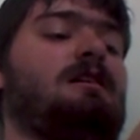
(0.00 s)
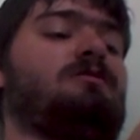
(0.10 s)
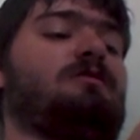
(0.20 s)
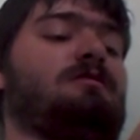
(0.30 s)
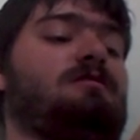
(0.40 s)
He
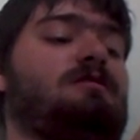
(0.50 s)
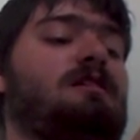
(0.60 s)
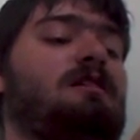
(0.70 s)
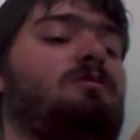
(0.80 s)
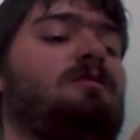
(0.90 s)
grinned,
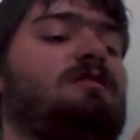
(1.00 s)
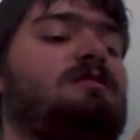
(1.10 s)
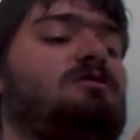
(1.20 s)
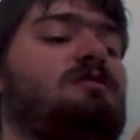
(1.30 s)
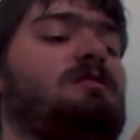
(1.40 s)
taking one
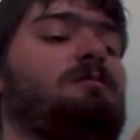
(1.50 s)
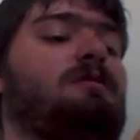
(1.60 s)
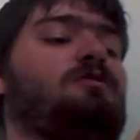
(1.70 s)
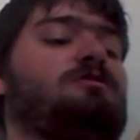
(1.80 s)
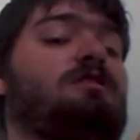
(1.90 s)
last look at her
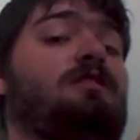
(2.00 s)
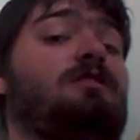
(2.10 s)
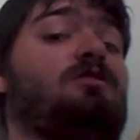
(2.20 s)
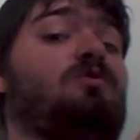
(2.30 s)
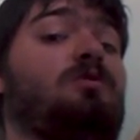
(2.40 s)
before
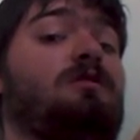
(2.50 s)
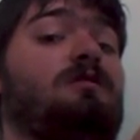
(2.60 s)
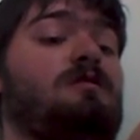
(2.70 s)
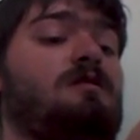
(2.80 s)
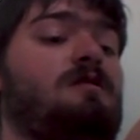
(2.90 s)
shutting the door.
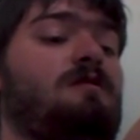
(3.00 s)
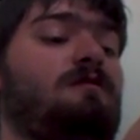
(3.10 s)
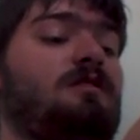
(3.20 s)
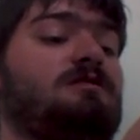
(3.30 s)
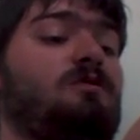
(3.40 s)

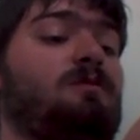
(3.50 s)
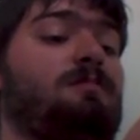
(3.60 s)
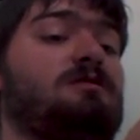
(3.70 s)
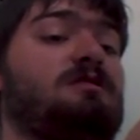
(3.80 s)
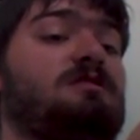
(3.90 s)
Flashlight
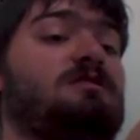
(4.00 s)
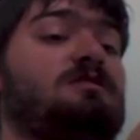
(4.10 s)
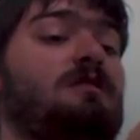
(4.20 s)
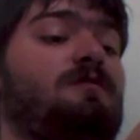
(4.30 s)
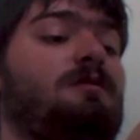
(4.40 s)
repositioned
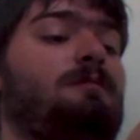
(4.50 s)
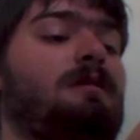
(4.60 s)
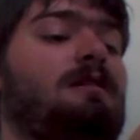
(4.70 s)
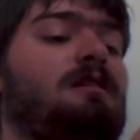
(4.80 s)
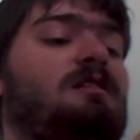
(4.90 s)
herself on the
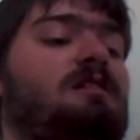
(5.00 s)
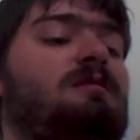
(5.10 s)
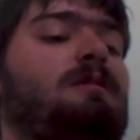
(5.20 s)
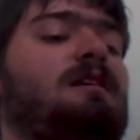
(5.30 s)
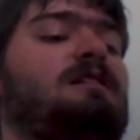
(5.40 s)
bed and
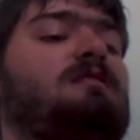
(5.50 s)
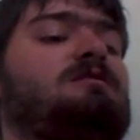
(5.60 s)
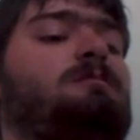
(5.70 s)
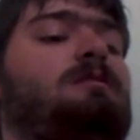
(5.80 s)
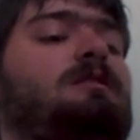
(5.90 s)
leaned back
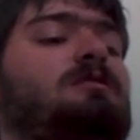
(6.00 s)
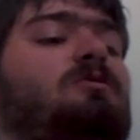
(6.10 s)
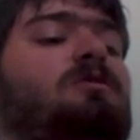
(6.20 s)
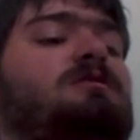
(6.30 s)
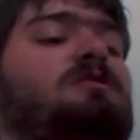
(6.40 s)
against a
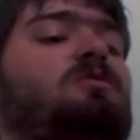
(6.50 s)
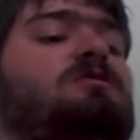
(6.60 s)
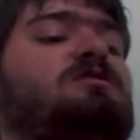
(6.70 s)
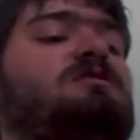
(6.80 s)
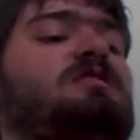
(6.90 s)
pillow as she
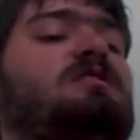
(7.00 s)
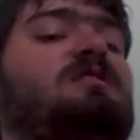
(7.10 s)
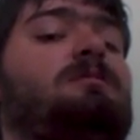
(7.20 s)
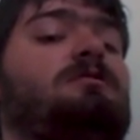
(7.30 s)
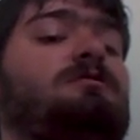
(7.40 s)
watched the scene in
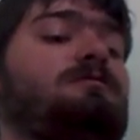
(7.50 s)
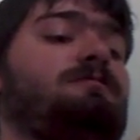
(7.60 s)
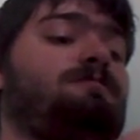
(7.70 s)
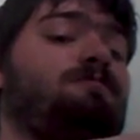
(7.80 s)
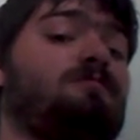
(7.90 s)
the mirror.
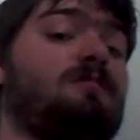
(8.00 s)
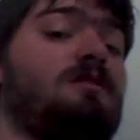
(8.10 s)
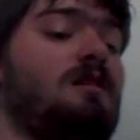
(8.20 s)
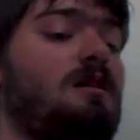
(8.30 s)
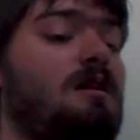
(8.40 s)

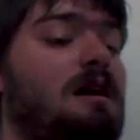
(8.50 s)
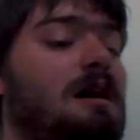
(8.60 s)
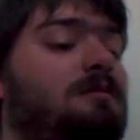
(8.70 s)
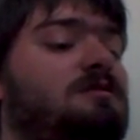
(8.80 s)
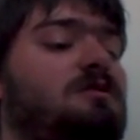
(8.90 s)

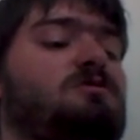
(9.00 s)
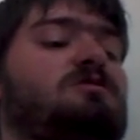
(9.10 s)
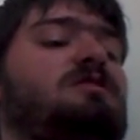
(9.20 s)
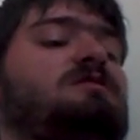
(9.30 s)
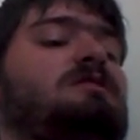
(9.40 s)
Applejack
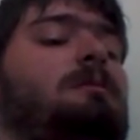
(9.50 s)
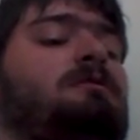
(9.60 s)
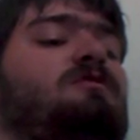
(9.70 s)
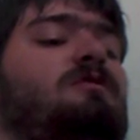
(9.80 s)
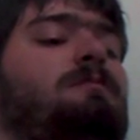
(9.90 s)
was slicing
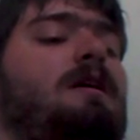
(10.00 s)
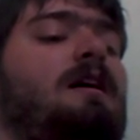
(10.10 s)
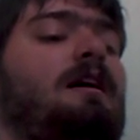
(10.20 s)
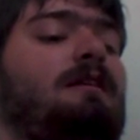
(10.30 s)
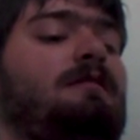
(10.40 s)
apples for a
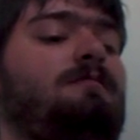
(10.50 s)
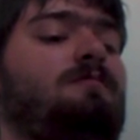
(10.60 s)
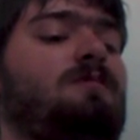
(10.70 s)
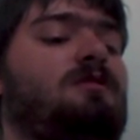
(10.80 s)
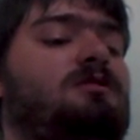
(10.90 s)
pie.
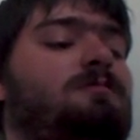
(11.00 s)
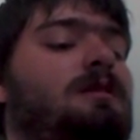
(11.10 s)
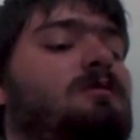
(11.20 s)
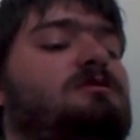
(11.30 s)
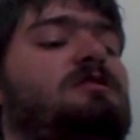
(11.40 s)

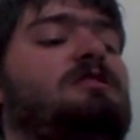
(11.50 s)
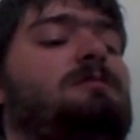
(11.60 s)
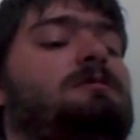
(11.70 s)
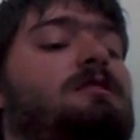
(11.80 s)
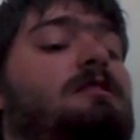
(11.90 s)
Spike was sitting
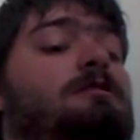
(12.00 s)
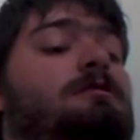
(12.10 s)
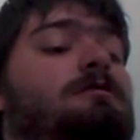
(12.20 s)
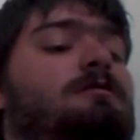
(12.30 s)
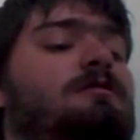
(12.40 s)
there beside her.